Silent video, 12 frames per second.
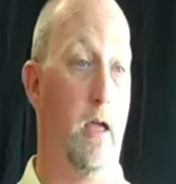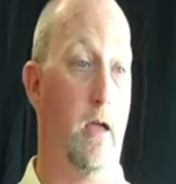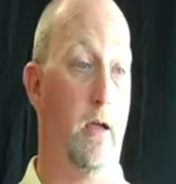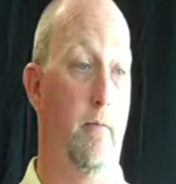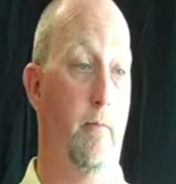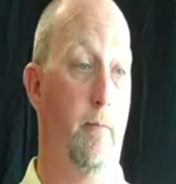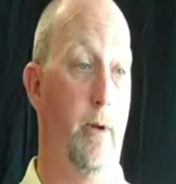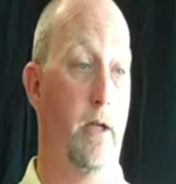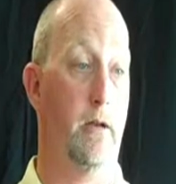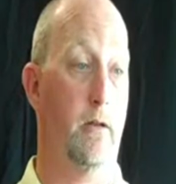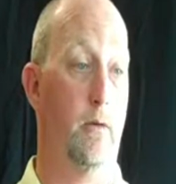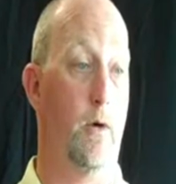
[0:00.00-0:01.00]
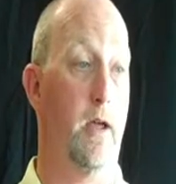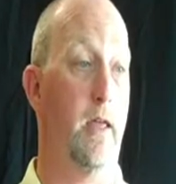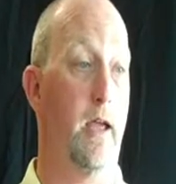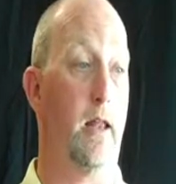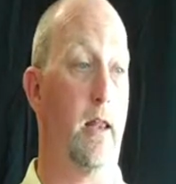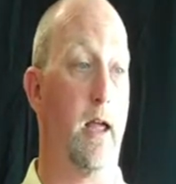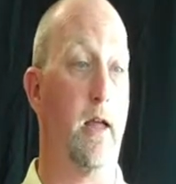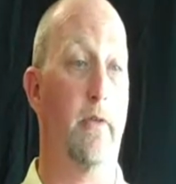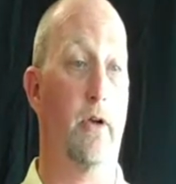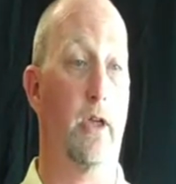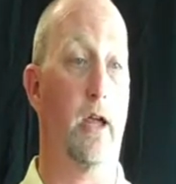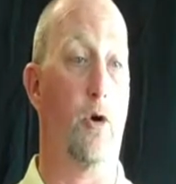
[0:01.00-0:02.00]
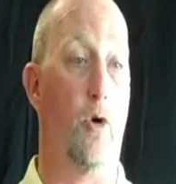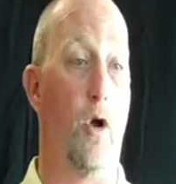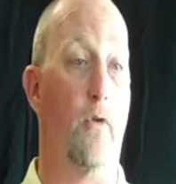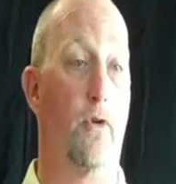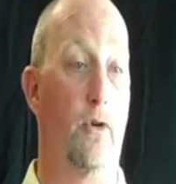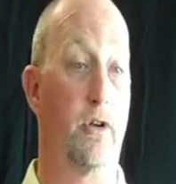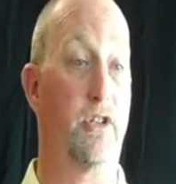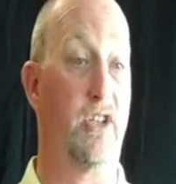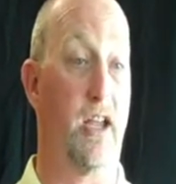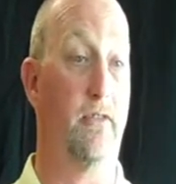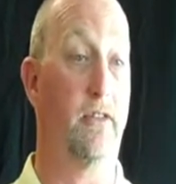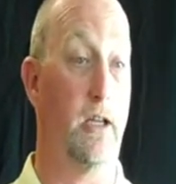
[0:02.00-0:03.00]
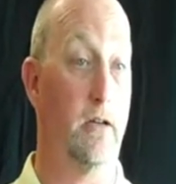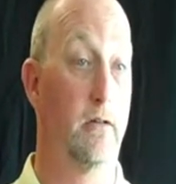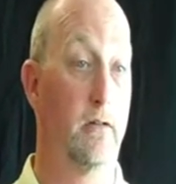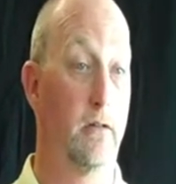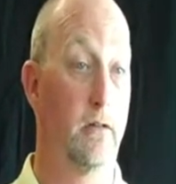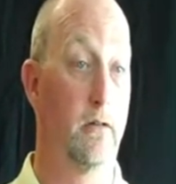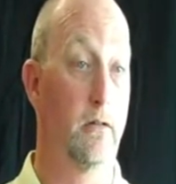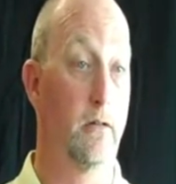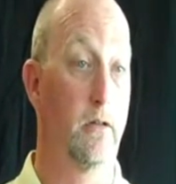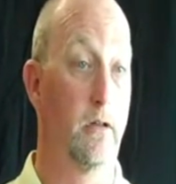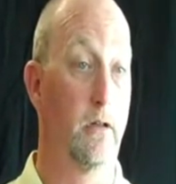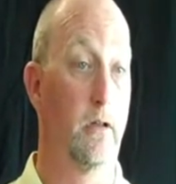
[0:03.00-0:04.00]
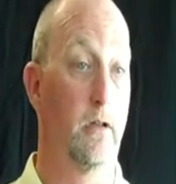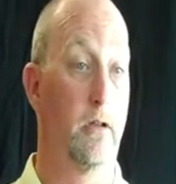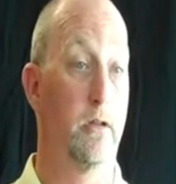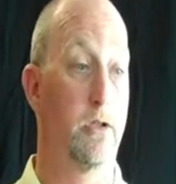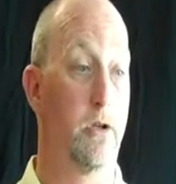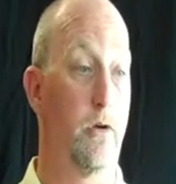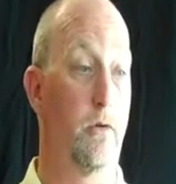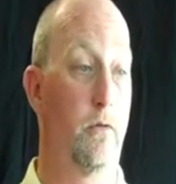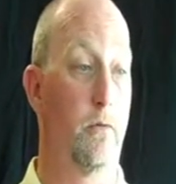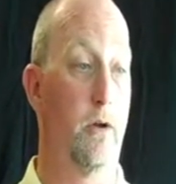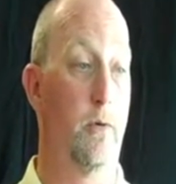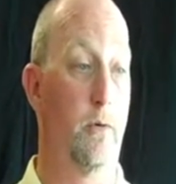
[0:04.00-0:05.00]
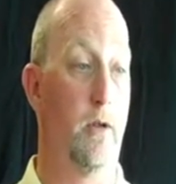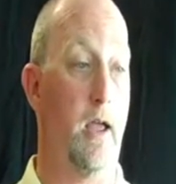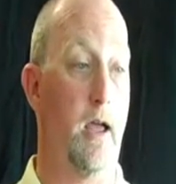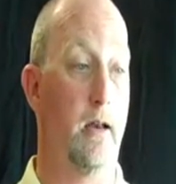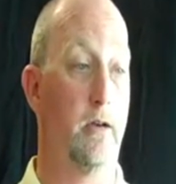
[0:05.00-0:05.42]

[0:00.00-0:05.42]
Uh, but the way they align, they'll get Crawford on a safety. So we we